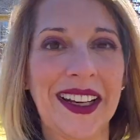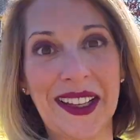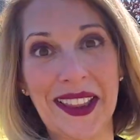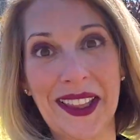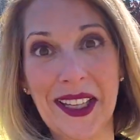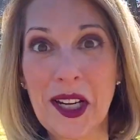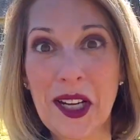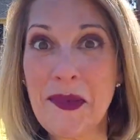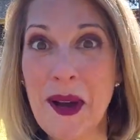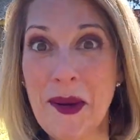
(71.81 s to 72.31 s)
think
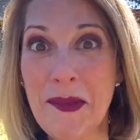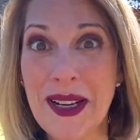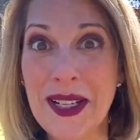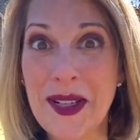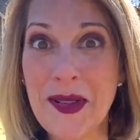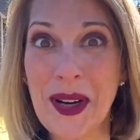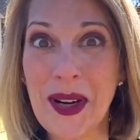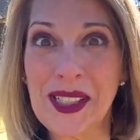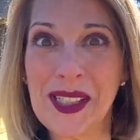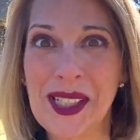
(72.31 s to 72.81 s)
about my
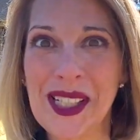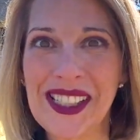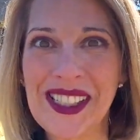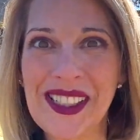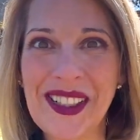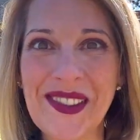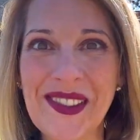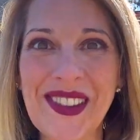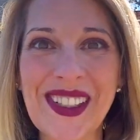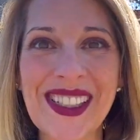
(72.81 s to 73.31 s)
directions there
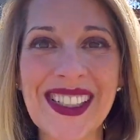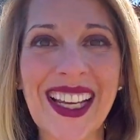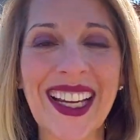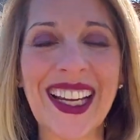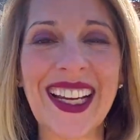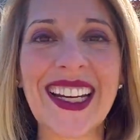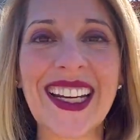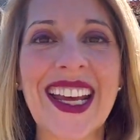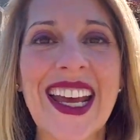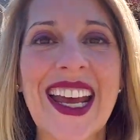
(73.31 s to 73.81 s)
for a second.
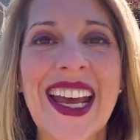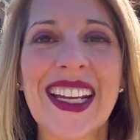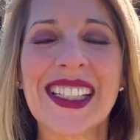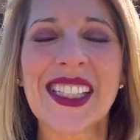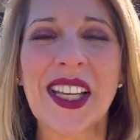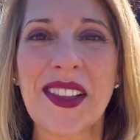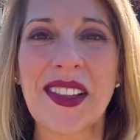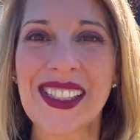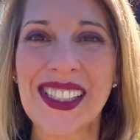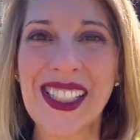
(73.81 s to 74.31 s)
It's on
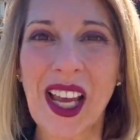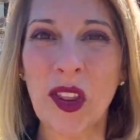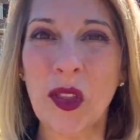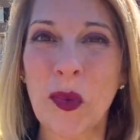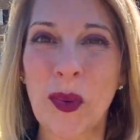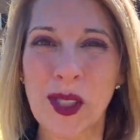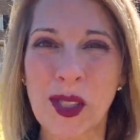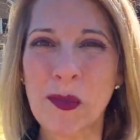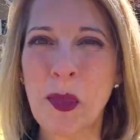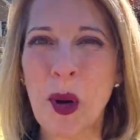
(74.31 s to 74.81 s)
the
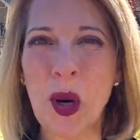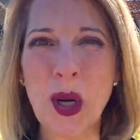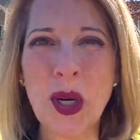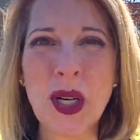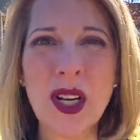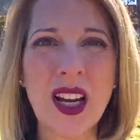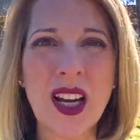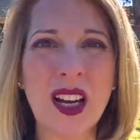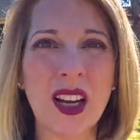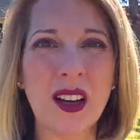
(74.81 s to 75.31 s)
southwest part
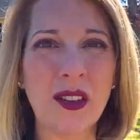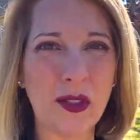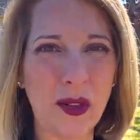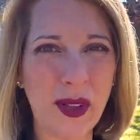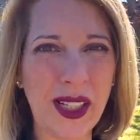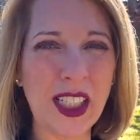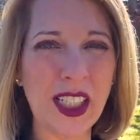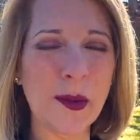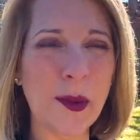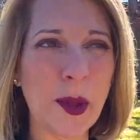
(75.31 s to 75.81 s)
of
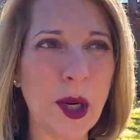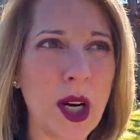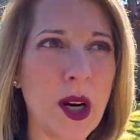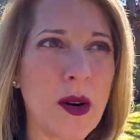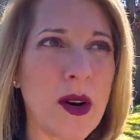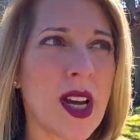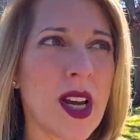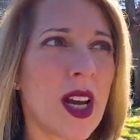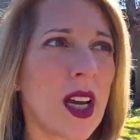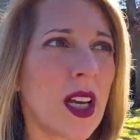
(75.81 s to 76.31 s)
Greensboro.
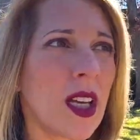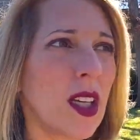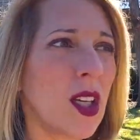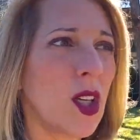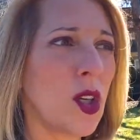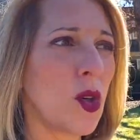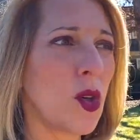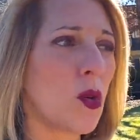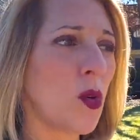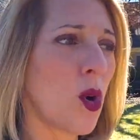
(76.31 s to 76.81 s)

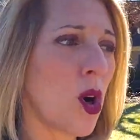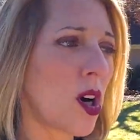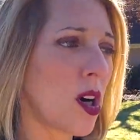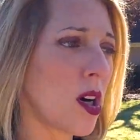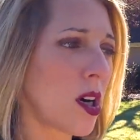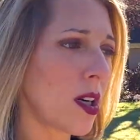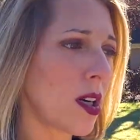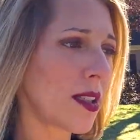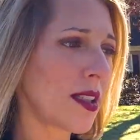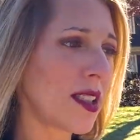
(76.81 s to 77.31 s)
You are
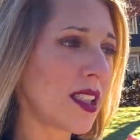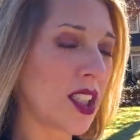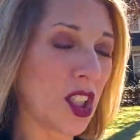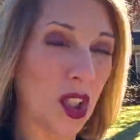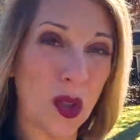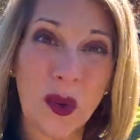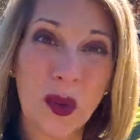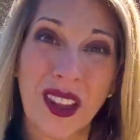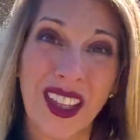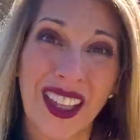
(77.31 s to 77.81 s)
still
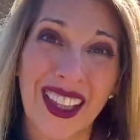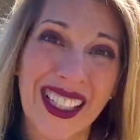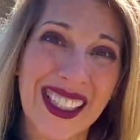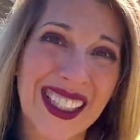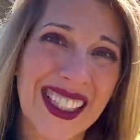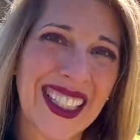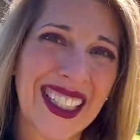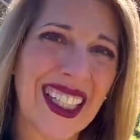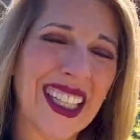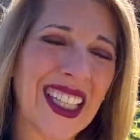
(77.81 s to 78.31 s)
within the
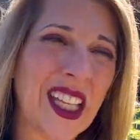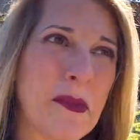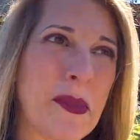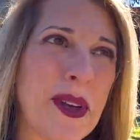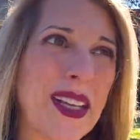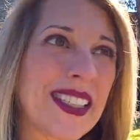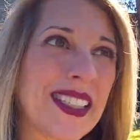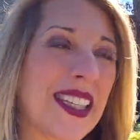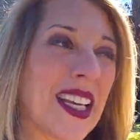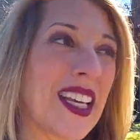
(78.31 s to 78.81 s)
city limits.
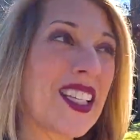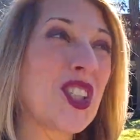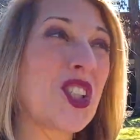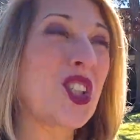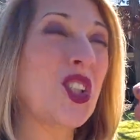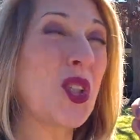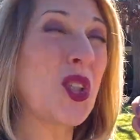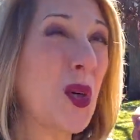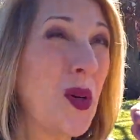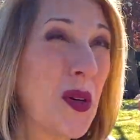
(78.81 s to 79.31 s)

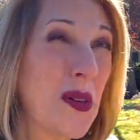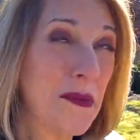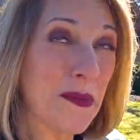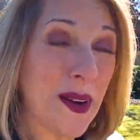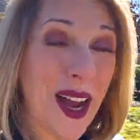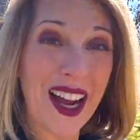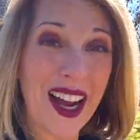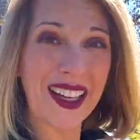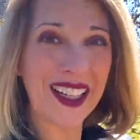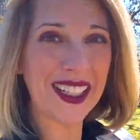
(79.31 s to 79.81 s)
Certain
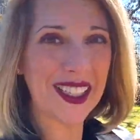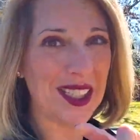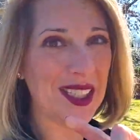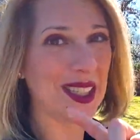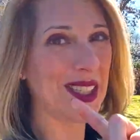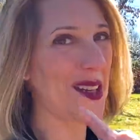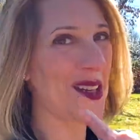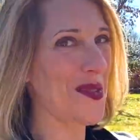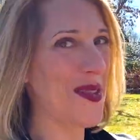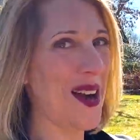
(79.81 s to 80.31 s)
pockets
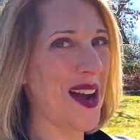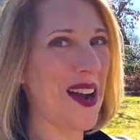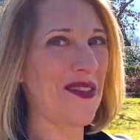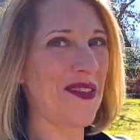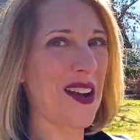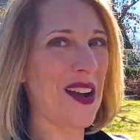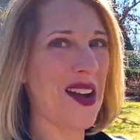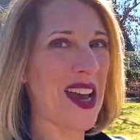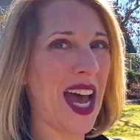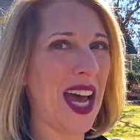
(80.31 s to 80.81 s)
though of
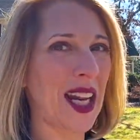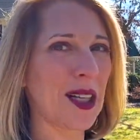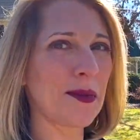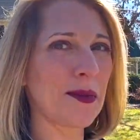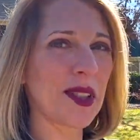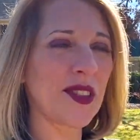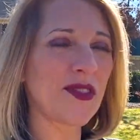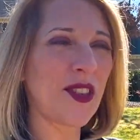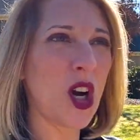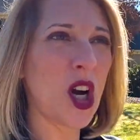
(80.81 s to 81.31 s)
Adams
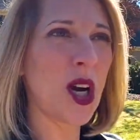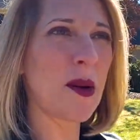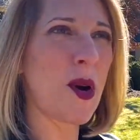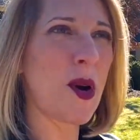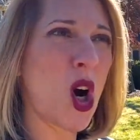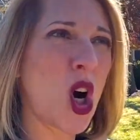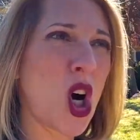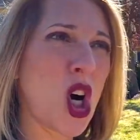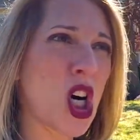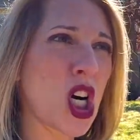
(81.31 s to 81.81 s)
Farm
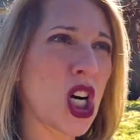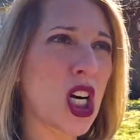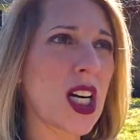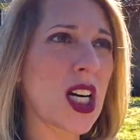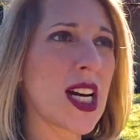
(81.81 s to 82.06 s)
are